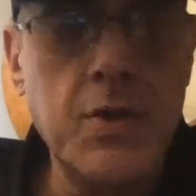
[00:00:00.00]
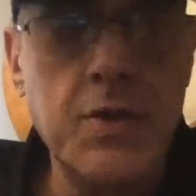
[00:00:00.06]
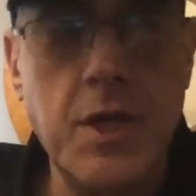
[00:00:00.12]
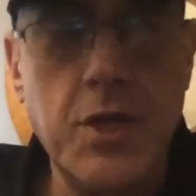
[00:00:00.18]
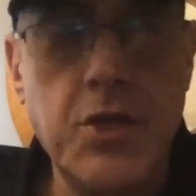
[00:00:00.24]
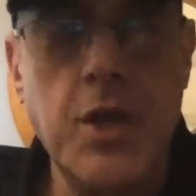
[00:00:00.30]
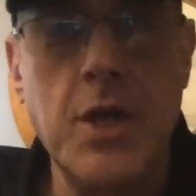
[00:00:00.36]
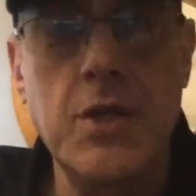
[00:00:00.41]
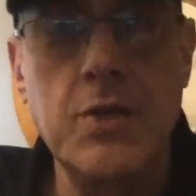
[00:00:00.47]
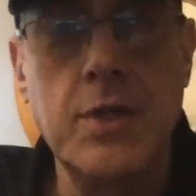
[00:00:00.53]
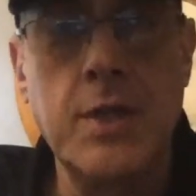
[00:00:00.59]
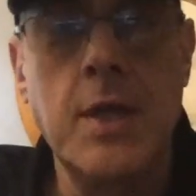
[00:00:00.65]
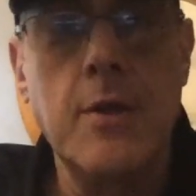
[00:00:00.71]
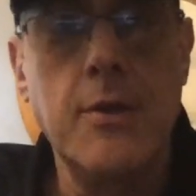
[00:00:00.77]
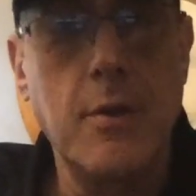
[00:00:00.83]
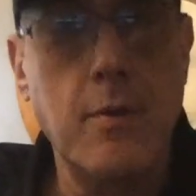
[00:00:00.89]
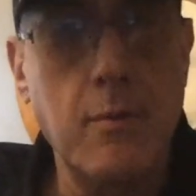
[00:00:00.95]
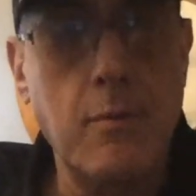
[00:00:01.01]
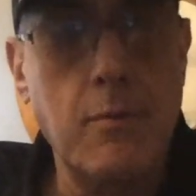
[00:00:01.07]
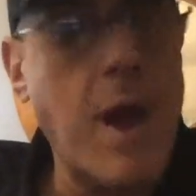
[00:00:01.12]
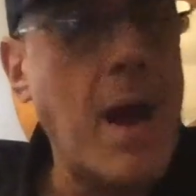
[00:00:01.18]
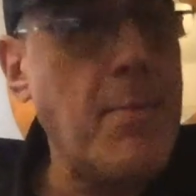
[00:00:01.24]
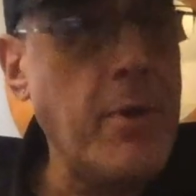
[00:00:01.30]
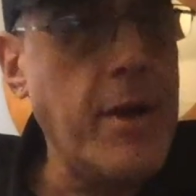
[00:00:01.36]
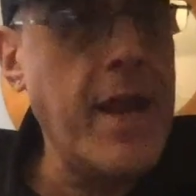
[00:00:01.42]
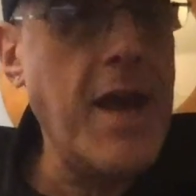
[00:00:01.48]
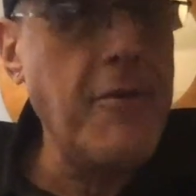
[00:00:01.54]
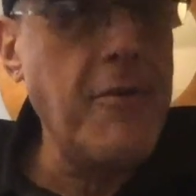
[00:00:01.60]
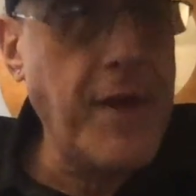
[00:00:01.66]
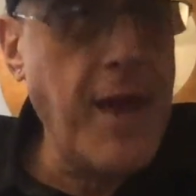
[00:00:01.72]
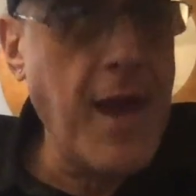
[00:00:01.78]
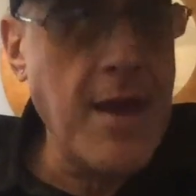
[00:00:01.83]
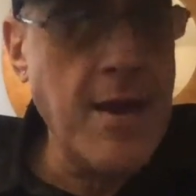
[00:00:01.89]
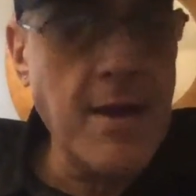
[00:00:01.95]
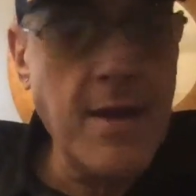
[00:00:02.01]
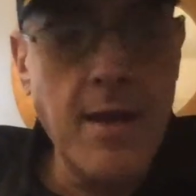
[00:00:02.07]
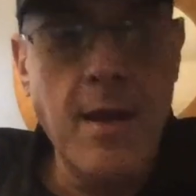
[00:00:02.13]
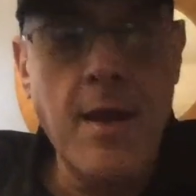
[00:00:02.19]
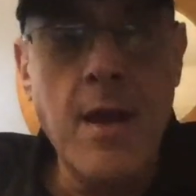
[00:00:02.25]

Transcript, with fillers: such as the Robert F. Kennedy.